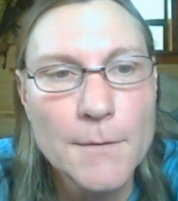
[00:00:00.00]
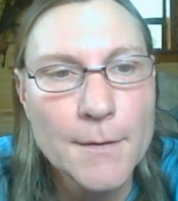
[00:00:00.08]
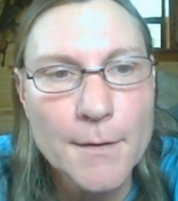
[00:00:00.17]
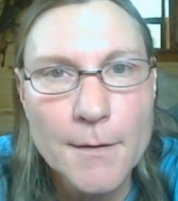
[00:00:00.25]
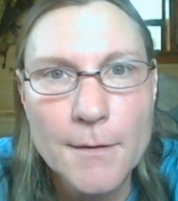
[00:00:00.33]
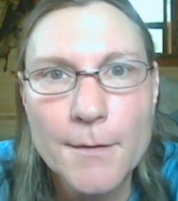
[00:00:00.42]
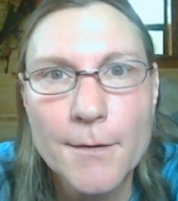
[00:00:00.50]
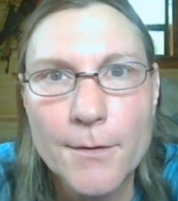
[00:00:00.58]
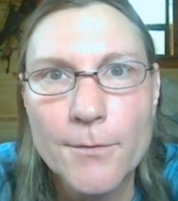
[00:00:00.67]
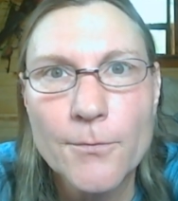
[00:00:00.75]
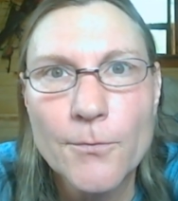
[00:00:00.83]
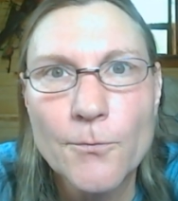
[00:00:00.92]
uh, you
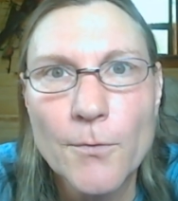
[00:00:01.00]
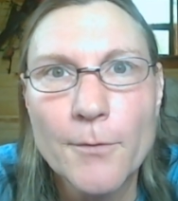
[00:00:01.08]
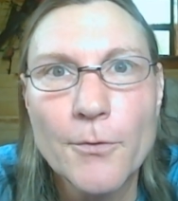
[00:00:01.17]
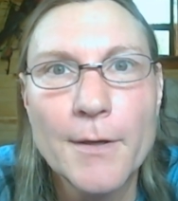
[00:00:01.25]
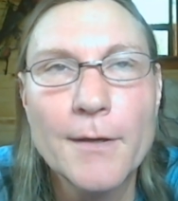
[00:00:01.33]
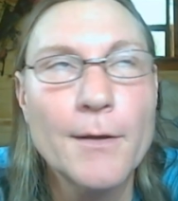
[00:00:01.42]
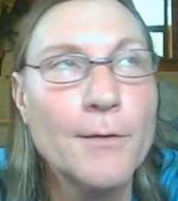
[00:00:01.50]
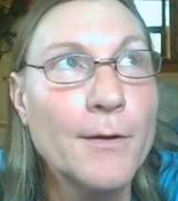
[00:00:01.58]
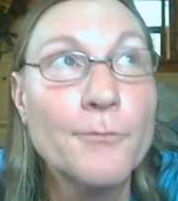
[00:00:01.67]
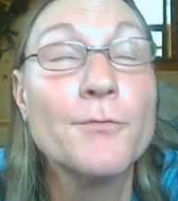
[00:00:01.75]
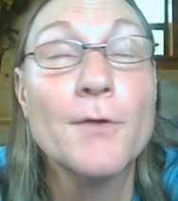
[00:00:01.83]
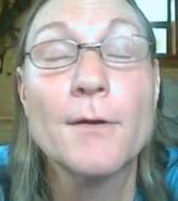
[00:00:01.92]
know, and it, and
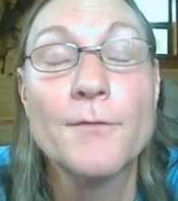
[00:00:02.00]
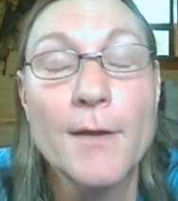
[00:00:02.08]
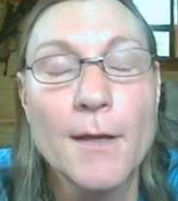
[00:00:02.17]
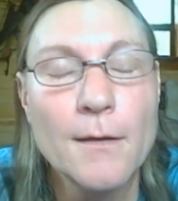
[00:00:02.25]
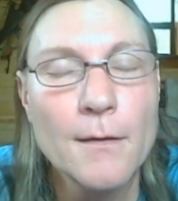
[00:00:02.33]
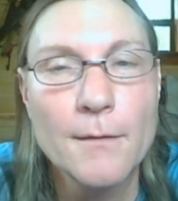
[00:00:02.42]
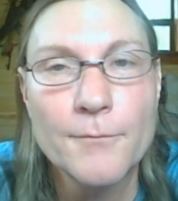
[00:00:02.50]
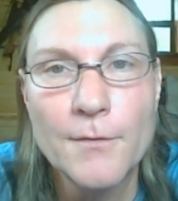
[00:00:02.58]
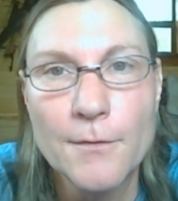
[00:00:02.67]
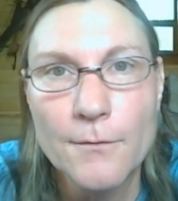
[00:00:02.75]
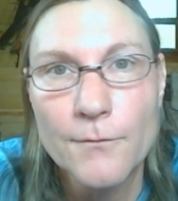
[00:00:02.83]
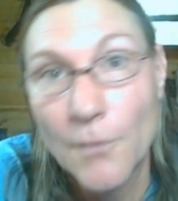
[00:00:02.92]
it was going to take uh,
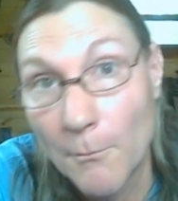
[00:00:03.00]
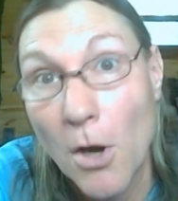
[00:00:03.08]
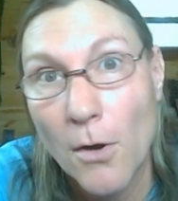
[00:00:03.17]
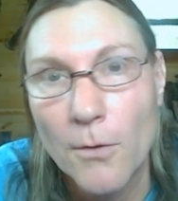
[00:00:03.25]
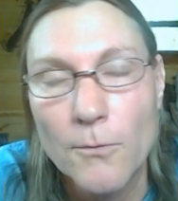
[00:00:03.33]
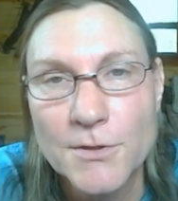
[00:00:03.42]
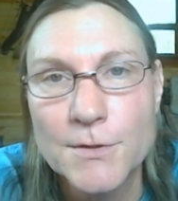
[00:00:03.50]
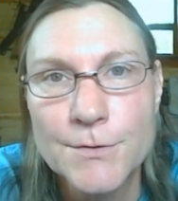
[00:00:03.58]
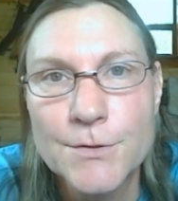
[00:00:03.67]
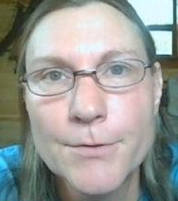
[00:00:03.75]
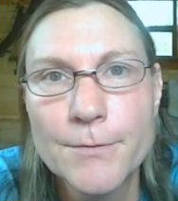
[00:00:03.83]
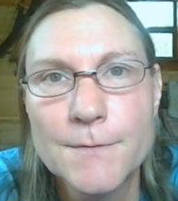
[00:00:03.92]
till tomorrow, which is
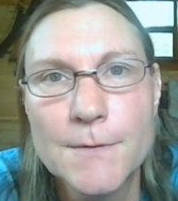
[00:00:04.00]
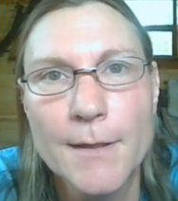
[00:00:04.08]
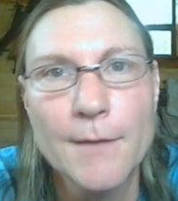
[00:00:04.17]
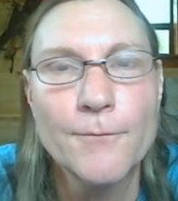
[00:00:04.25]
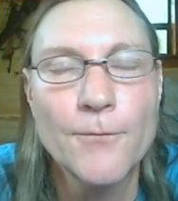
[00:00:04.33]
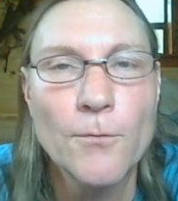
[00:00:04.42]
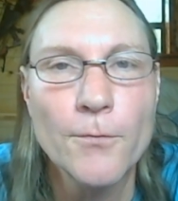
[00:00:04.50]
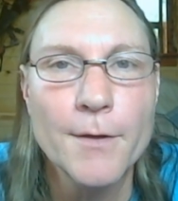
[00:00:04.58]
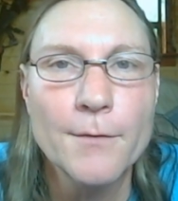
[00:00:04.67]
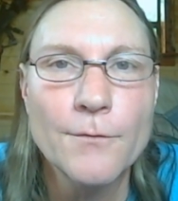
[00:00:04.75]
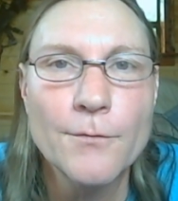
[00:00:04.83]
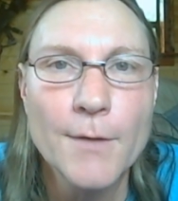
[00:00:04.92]
Tuesday, for
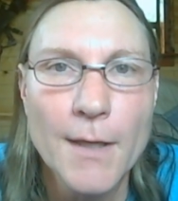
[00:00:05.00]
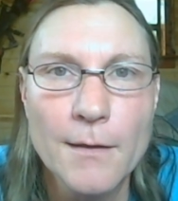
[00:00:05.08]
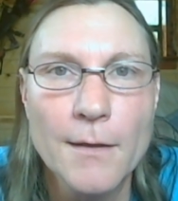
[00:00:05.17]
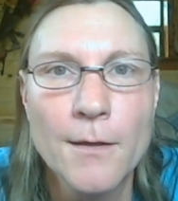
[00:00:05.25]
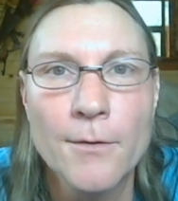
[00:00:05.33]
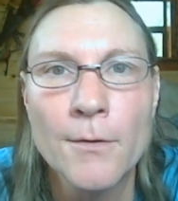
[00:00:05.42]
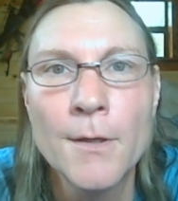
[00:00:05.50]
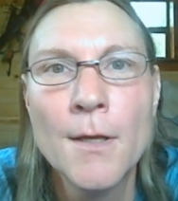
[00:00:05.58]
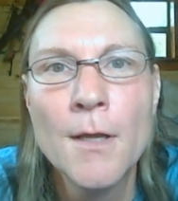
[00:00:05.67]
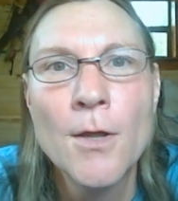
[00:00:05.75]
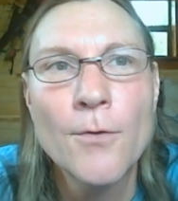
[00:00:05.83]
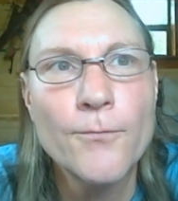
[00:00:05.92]
it to get here
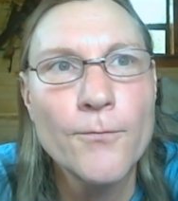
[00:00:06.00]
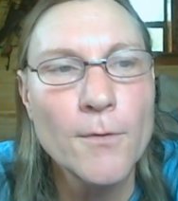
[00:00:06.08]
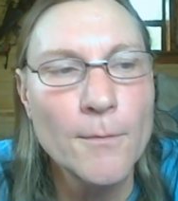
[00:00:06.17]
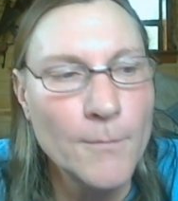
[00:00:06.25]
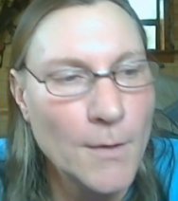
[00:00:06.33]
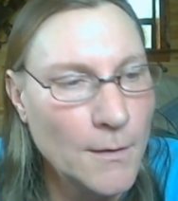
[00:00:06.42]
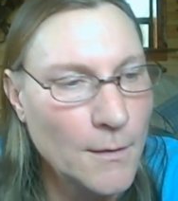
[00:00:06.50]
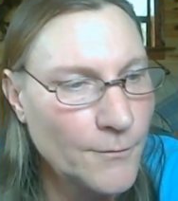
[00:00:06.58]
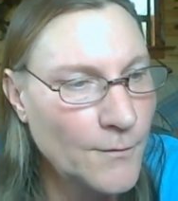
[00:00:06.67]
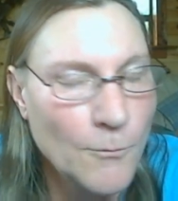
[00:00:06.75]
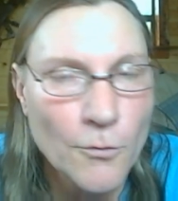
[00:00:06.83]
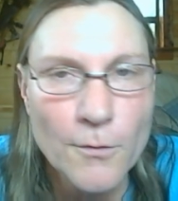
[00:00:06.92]
from uh,
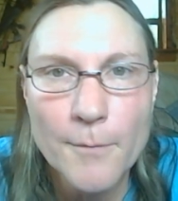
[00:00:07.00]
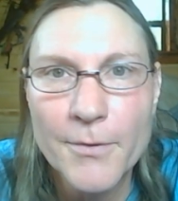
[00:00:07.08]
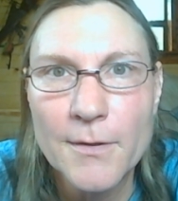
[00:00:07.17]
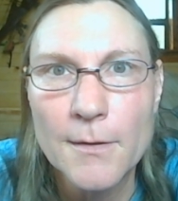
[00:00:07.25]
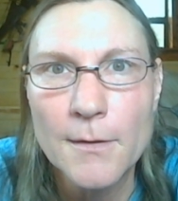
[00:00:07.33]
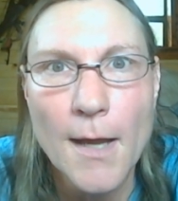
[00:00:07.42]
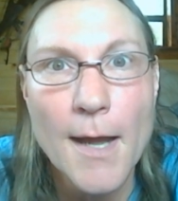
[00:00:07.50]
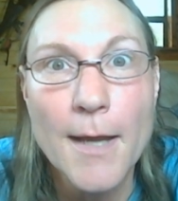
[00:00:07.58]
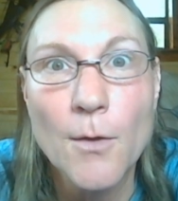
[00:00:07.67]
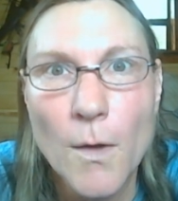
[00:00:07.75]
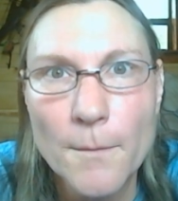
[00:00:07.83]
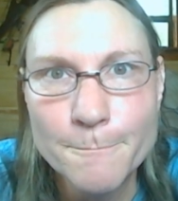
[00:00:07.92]
somewhere up in
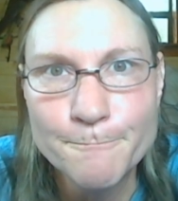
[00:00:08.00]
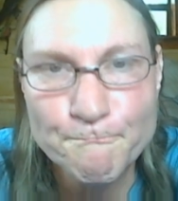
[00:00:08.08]
Iowa.